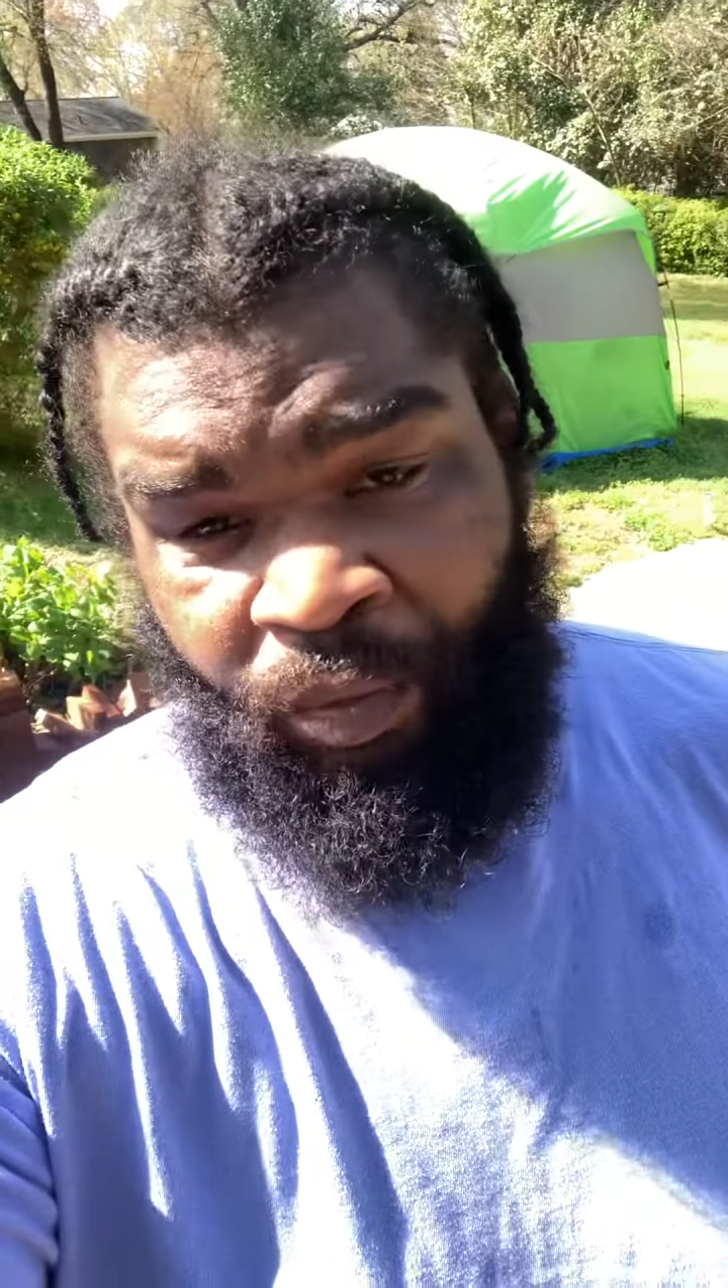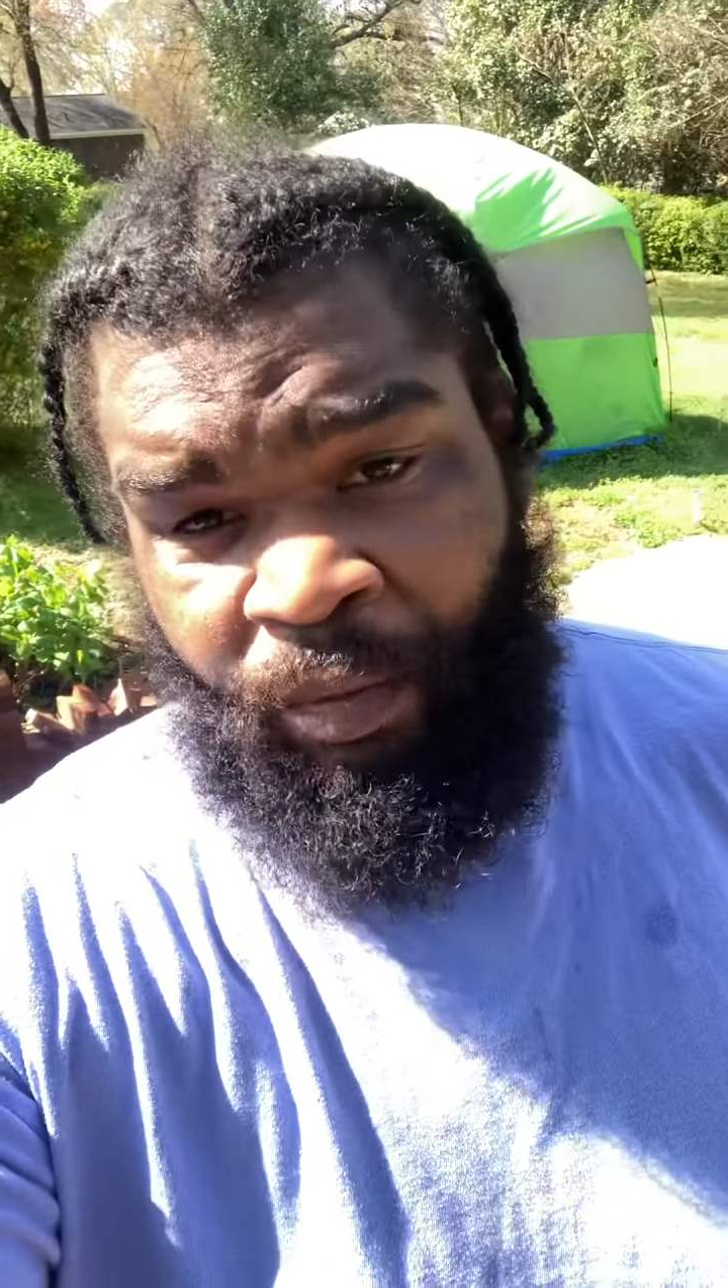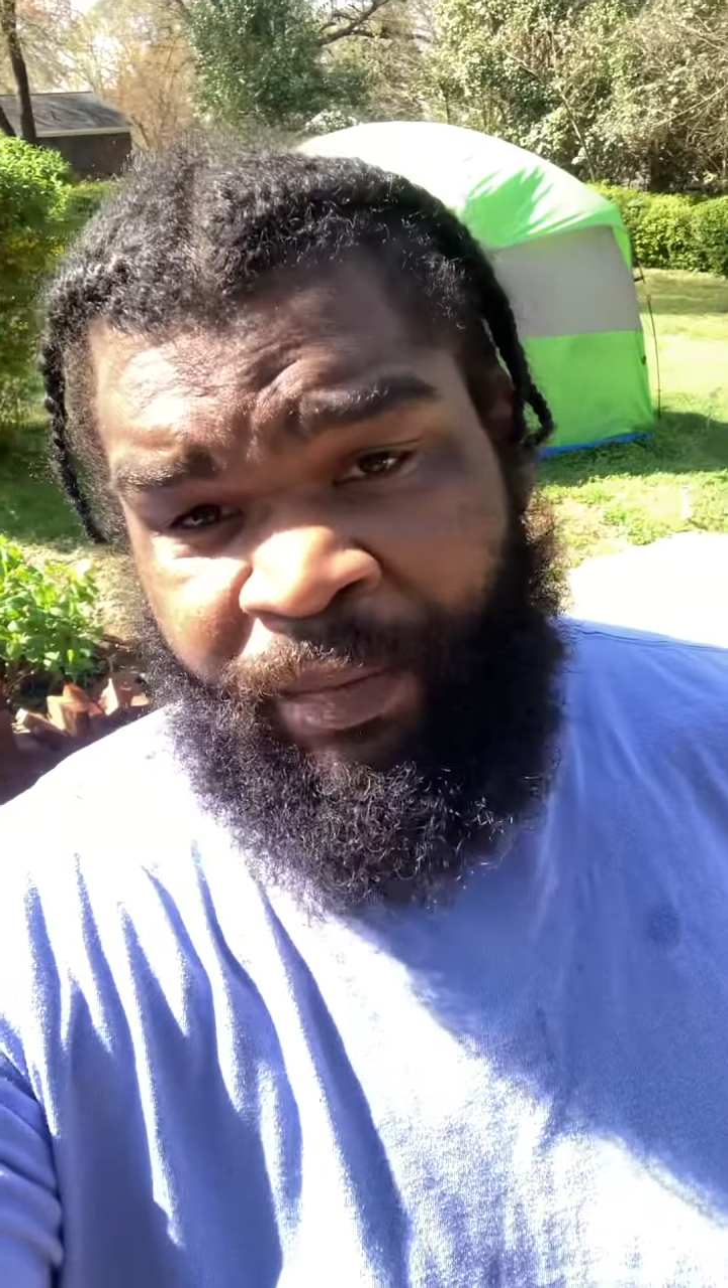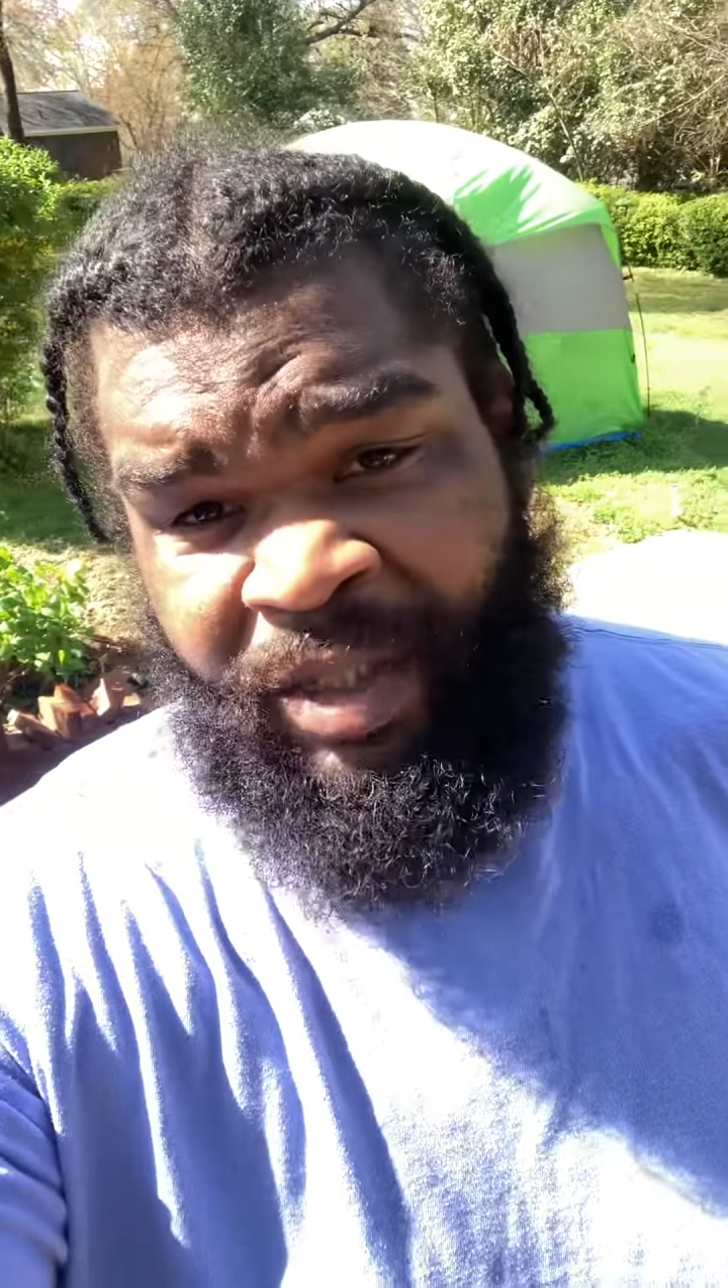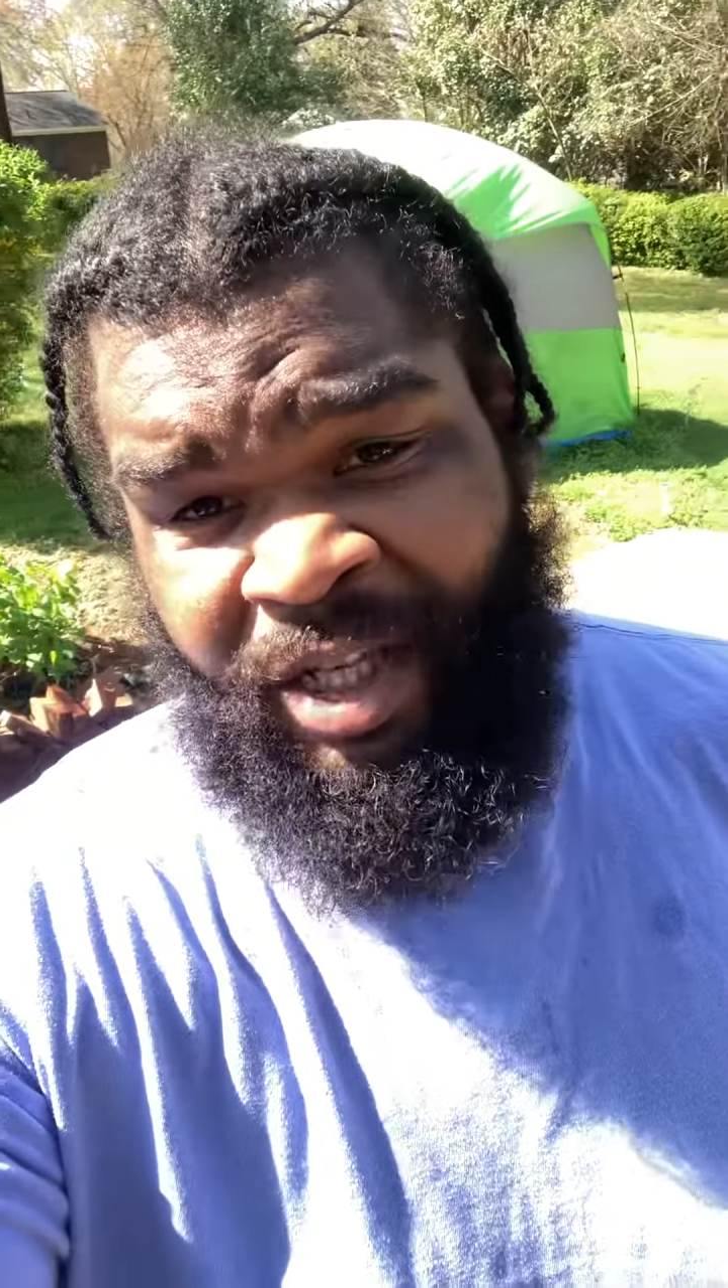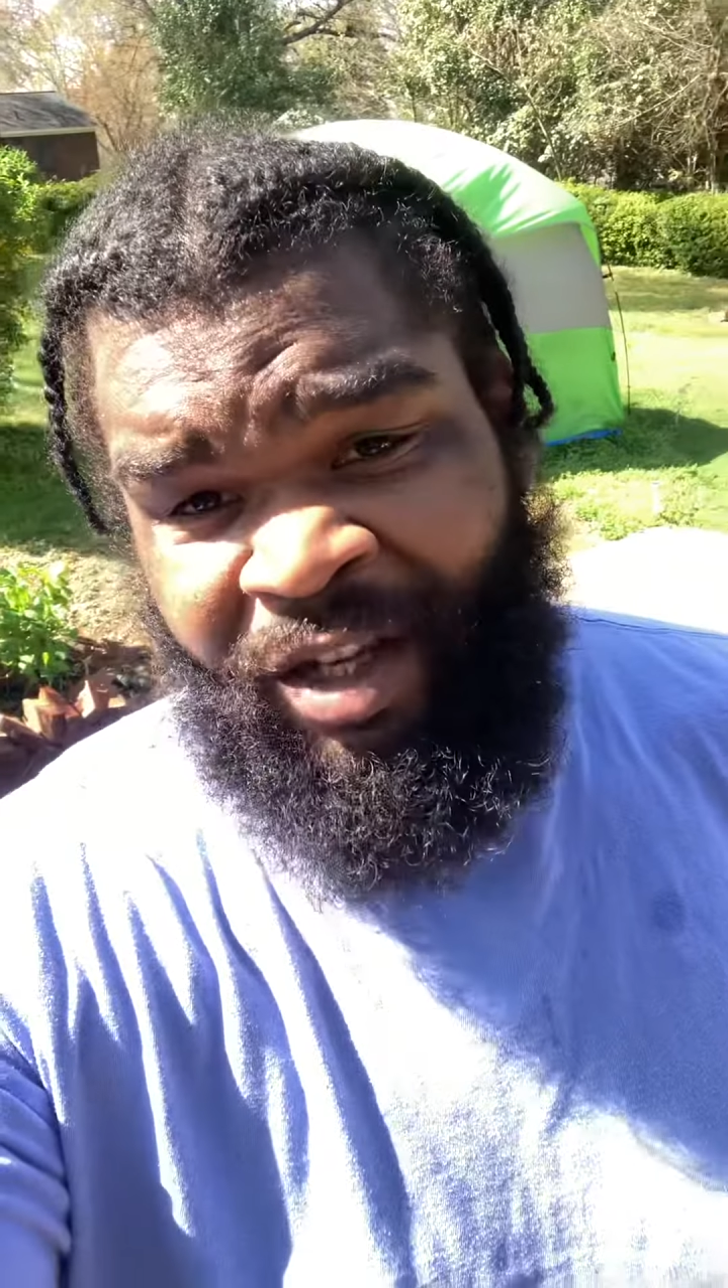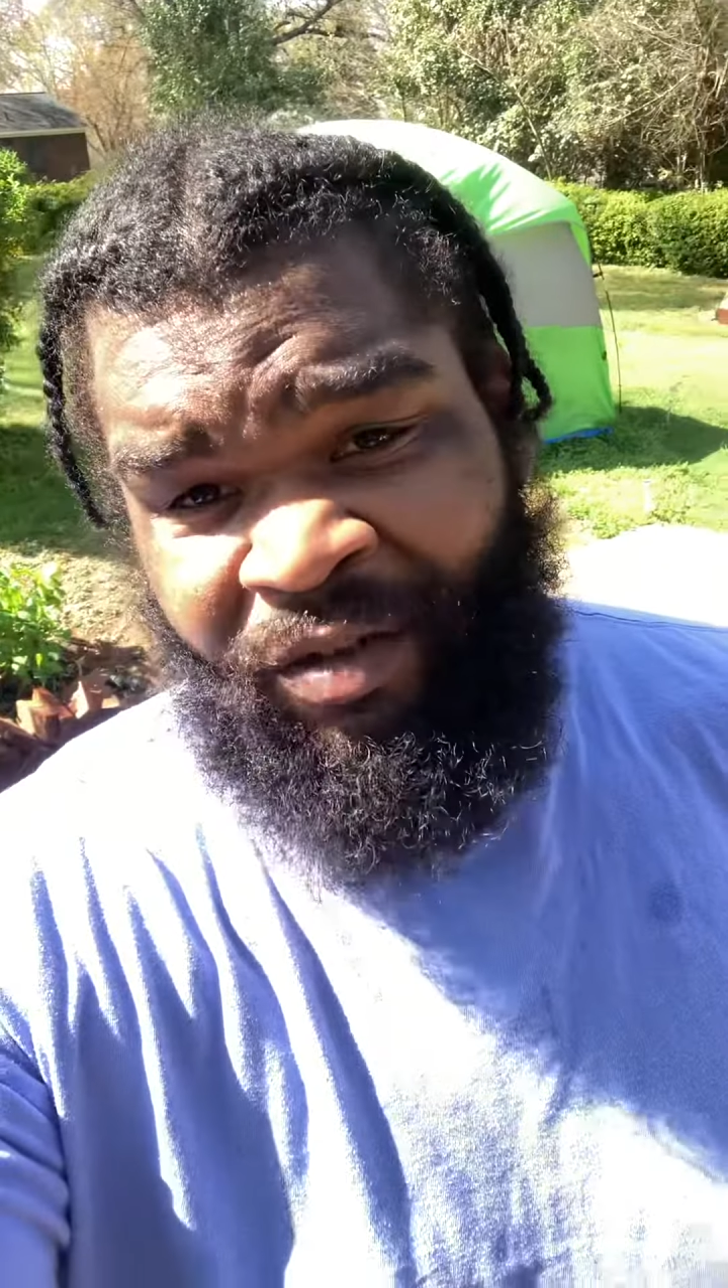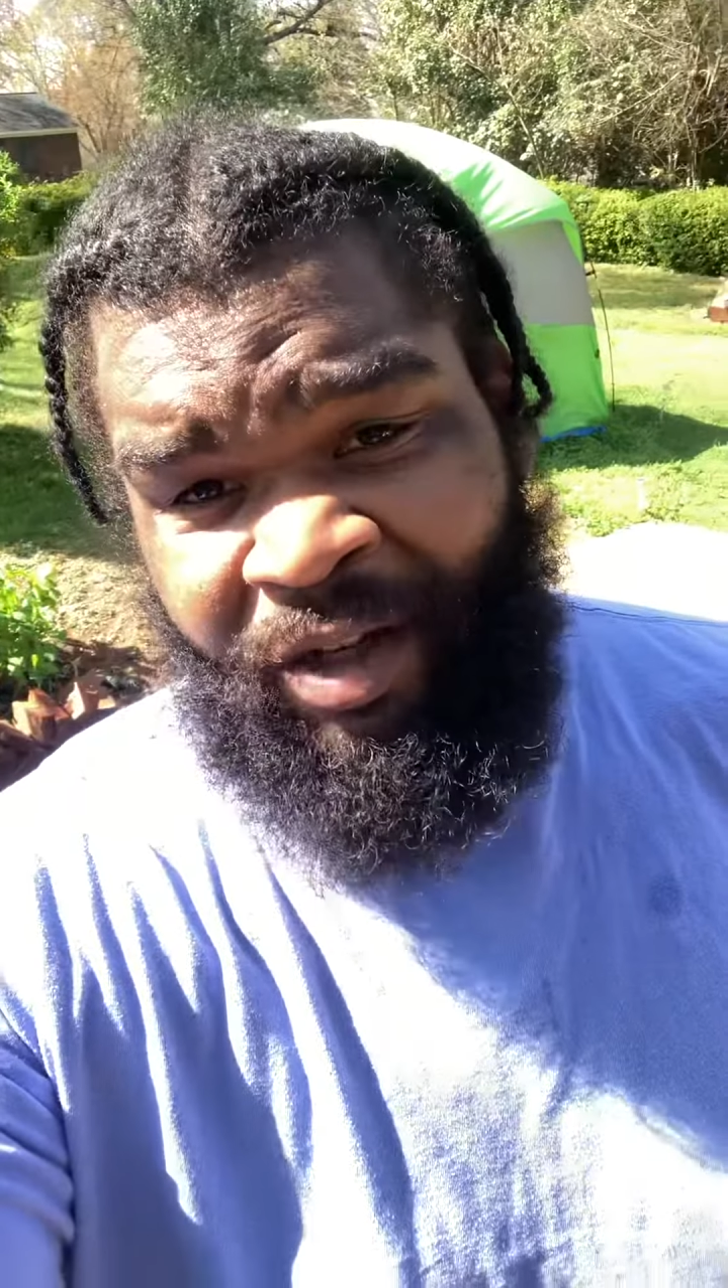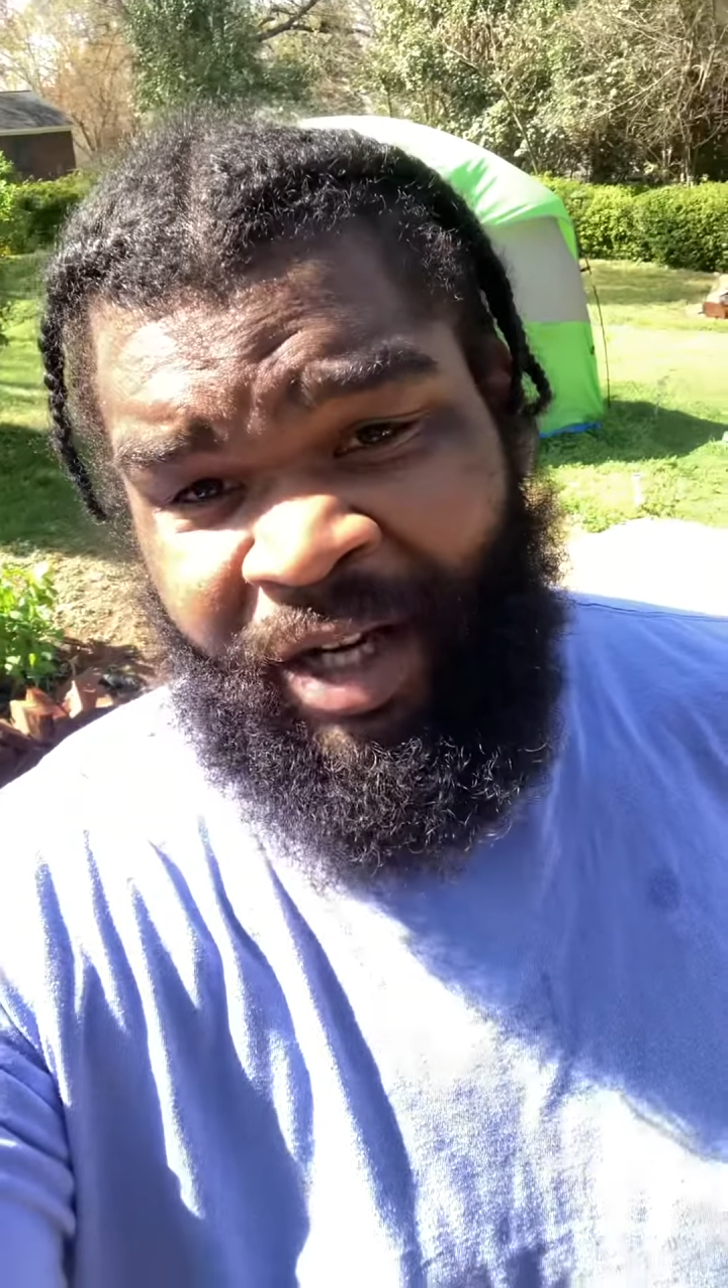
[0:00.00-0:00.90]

Let me tell you what